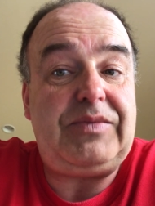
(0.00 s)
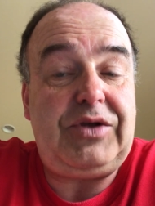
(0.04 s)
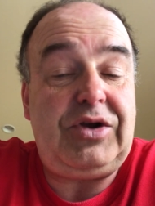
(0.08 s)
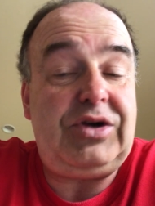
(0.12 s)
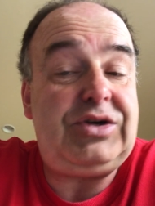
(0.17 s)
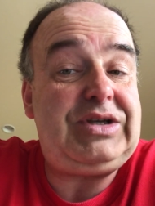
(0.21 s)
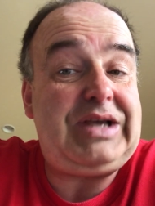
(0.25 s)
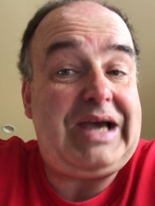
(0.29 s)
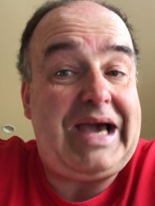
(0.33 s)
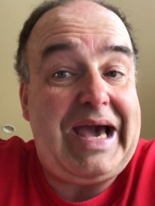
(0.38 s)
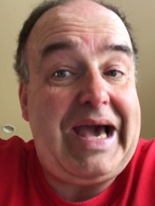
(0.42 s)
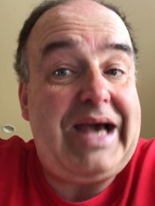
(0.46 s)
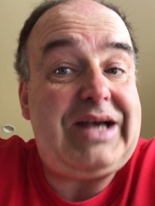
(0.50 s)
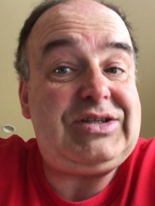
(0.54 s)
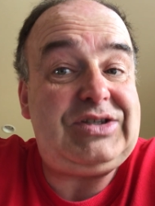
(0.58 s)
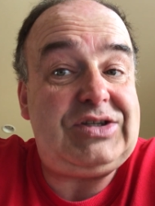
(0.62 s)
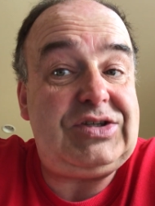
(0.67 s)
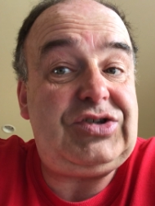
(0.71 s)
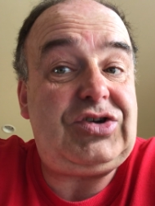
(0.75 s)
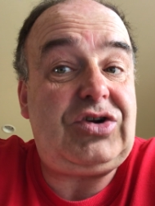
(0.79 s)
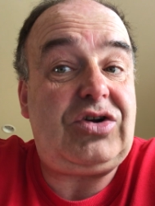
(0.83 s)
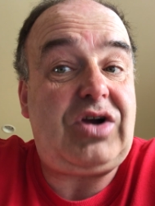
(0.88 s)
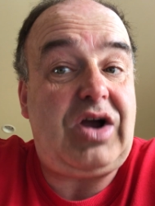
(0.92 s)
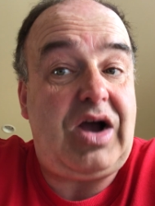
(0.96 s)
Their
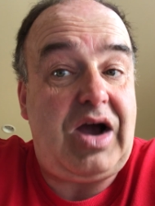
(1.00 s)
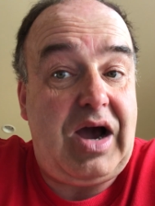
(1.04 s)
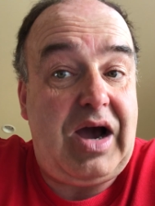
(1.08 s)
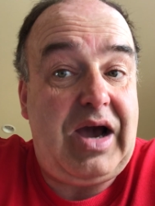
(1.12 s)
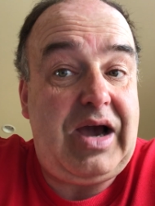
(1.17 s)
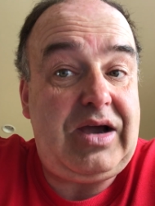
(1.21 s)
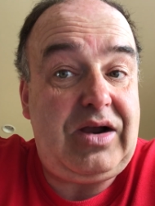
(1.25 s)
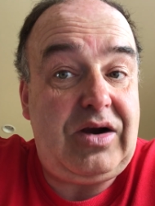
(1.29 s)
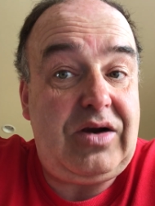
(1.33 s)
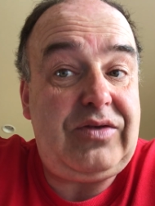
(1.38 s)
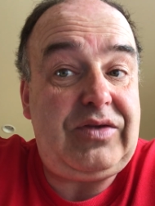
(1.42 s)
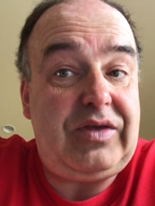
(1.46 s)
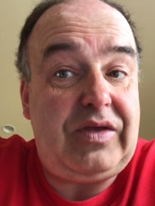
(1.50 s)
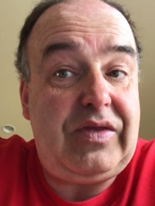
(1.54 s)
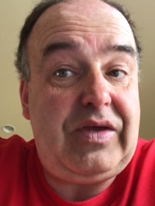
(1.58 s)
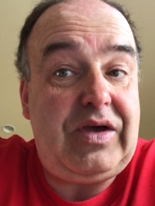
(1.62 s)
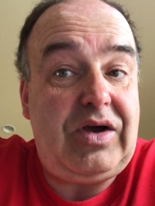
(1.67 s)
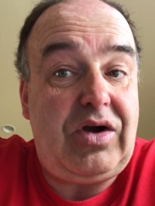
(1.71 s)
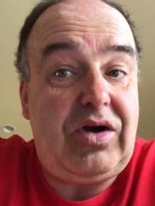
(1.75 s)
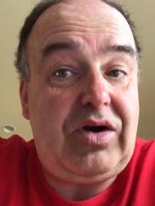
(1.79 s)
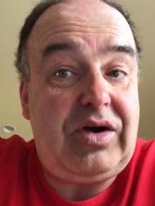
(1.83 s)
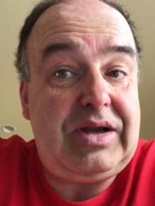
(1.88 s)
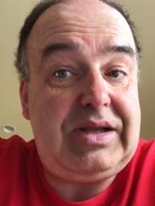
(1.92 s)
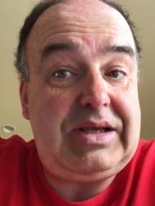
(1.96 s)
taxes are higher than they
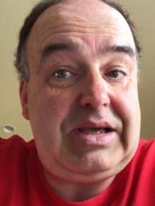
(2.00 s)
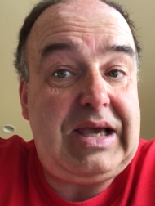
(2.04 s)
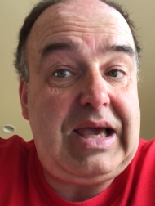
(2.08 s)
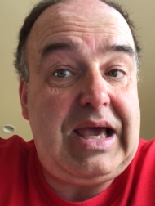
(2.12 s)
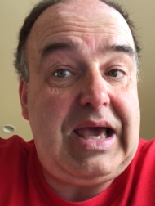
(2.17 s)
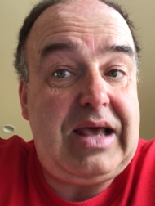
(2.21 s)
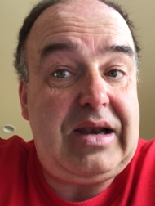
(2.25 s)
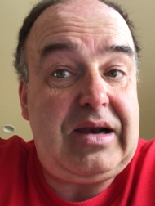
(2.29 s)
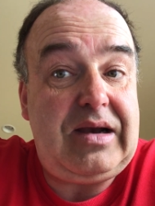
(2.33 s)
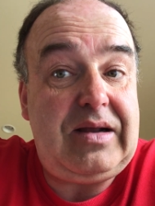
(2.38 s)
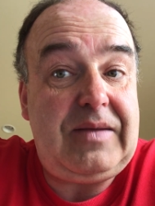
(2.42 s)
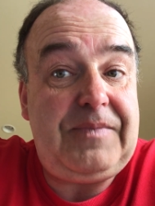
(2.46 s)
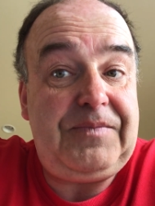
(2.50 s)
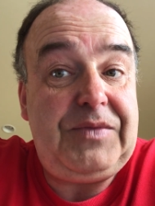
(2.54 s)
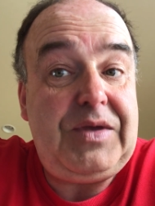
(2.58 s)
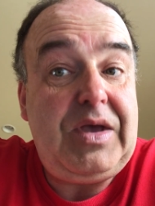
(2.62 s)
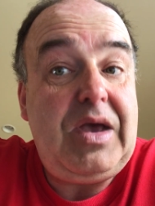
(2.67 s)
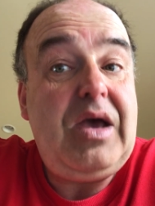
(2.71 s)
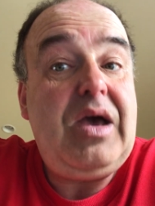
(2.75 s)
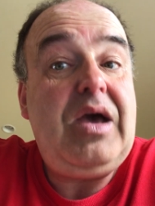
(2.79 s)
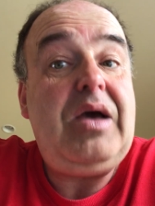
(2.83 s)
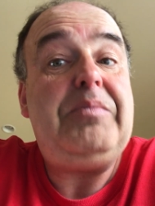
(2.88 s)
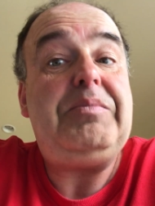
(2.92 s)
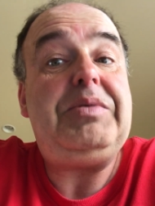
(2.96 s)
are in Canada,
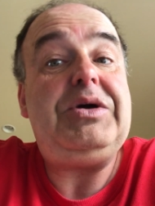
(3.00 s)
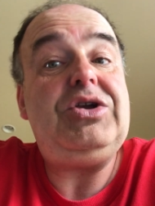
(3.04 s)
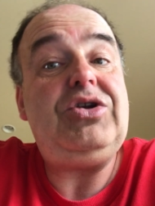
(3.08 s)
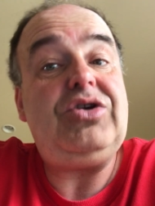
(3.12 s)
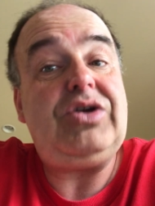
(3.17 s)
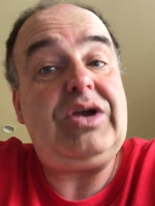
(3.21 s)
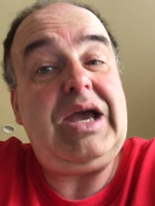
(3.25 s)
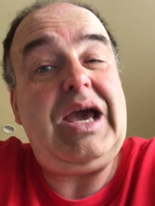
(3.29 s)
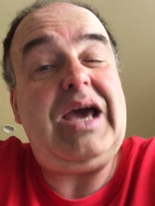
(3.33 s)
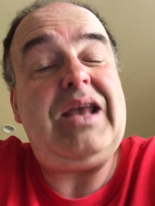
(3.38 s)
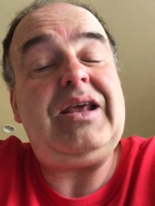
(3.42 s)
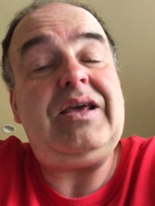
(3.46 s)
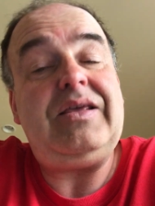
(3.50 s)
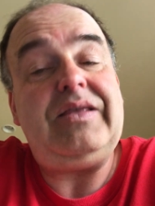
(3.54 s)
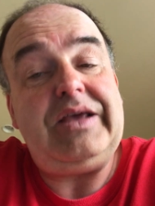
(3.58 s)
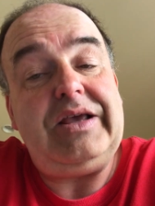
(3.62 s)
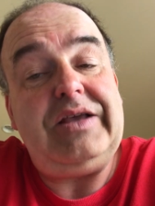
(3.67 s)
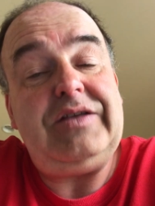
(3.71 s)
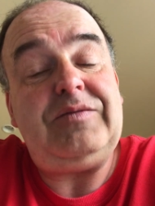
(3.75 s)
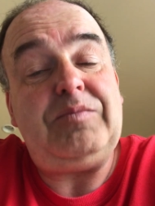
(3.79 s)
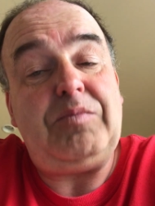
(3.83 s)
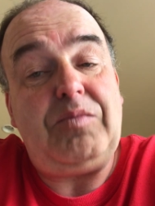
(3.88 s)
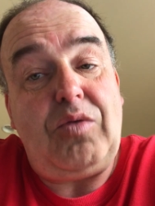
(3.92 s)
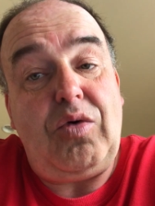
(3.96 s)
but you're getting
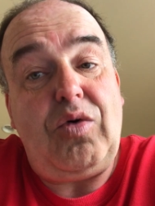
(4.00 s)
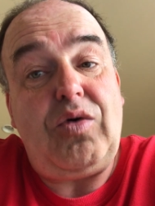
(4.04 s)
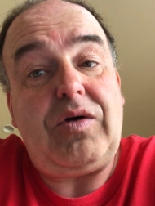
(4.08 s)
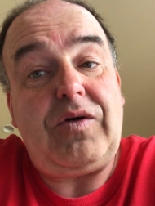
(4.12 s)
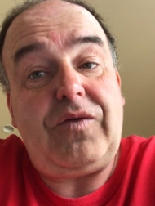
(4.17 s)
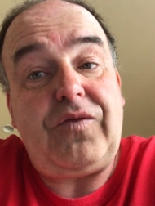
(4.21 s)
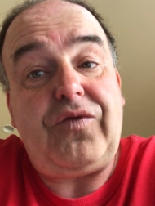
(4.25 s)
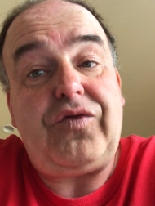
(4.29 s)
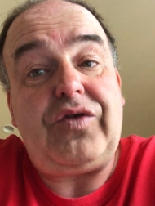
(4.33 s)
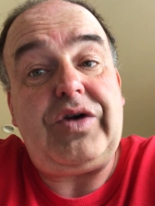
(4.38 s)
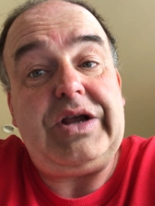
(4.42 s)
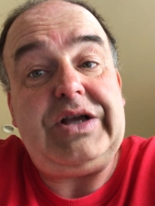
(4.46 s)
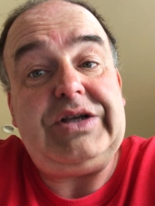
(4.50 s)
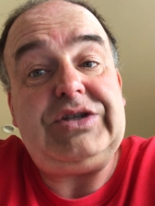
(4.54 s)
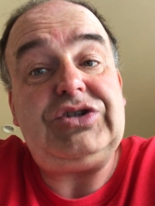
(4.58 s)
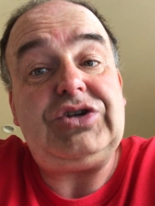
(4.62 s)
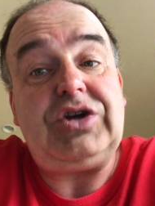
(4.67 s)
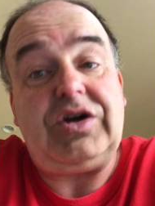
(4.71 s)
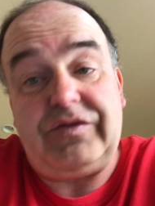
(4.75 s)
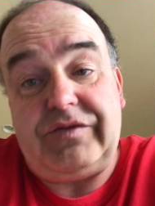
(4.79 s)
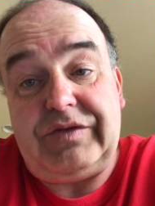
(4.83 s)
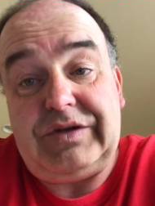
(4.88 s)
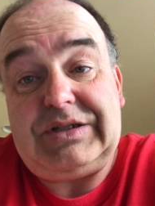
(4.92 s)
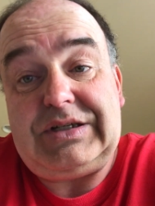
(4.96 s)
these more free
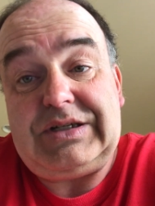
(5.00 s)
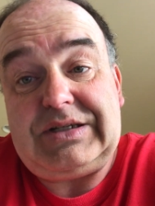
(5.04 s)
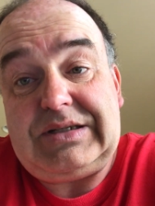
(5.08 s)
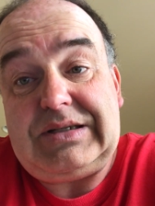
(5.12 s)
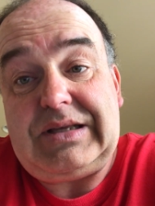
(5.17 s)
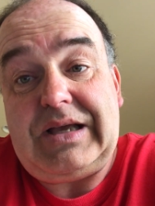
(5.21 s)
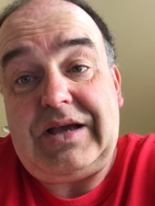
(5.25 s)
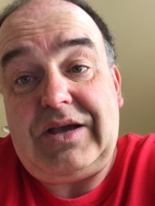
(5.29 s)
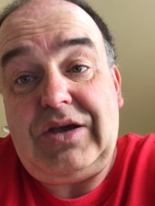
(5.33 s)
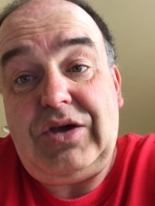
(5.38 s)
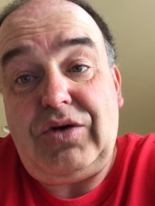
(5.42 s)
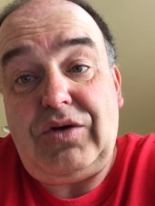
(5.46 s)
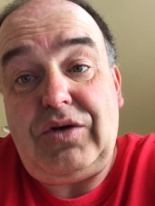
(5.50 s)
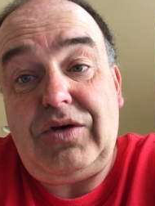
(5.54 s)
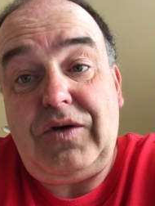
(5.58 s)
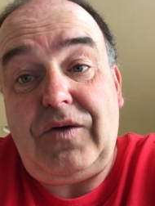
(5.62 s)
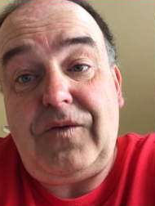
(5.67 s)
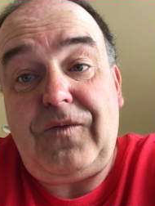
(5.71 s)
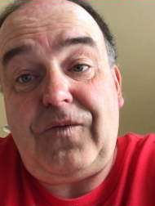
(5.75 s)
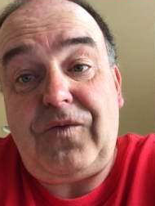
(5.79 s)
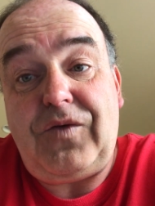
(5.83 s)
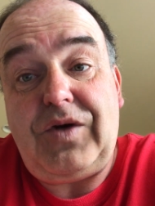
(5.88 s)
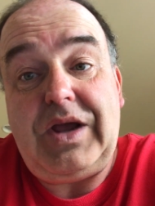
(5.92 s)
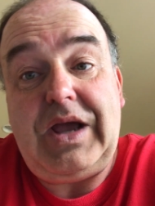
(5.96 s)
services like, you know, your
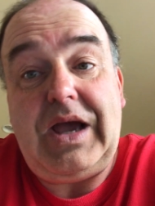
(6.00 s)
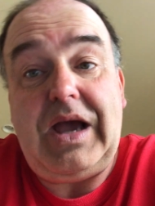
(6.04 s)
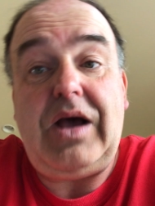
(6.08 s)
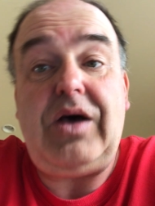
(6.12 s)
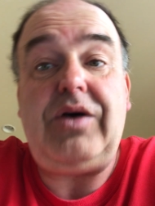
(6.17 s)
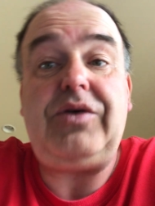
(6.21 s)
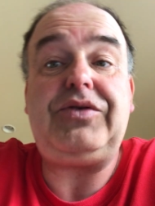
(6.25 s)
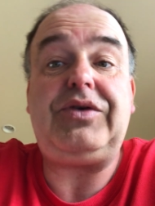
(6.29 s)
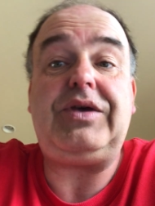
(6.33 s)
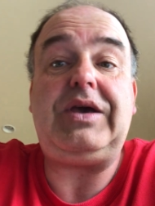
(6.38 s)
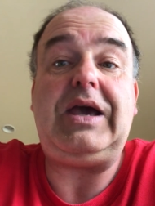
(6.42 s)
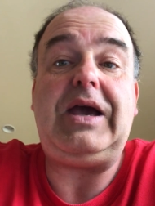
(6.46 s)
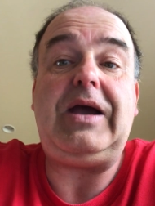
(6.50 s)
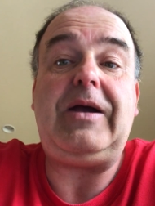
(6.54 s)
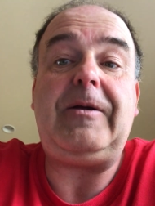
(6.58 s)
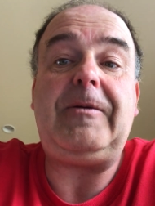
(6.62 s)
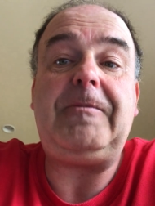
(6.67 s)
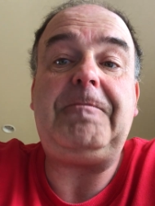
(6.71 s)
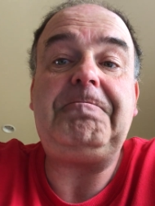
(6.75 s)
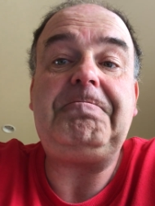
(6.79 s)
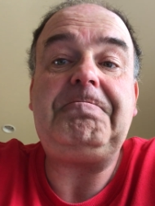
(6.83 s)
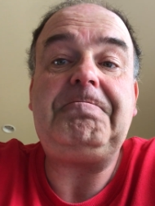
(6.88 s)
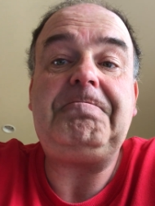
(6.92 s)
free health care.